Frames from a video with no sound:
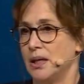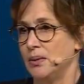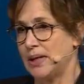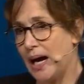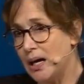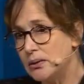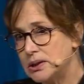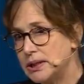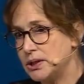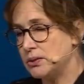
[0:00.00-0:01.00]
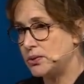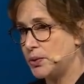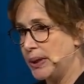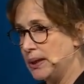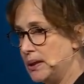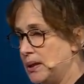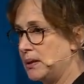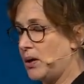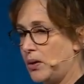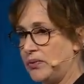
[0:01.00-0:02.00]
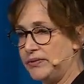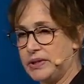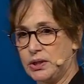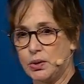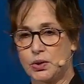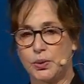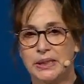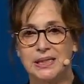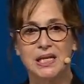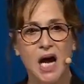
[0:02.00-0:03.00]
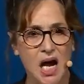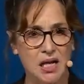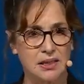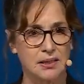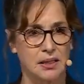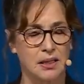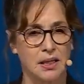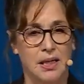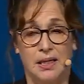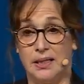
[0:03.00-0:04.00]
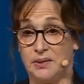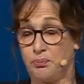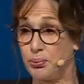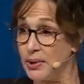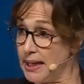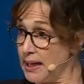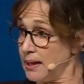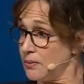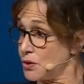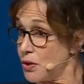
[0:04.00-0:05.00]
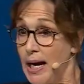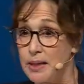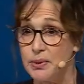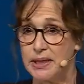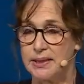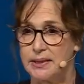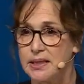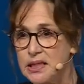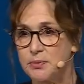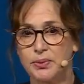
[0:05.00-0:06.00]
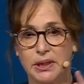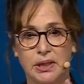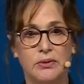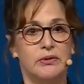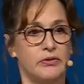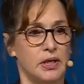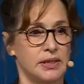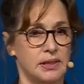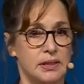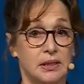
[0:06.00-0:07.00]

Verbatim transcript: What our digital twin, Coral Reef Digital Twin does is bring or try to bring these disparate universes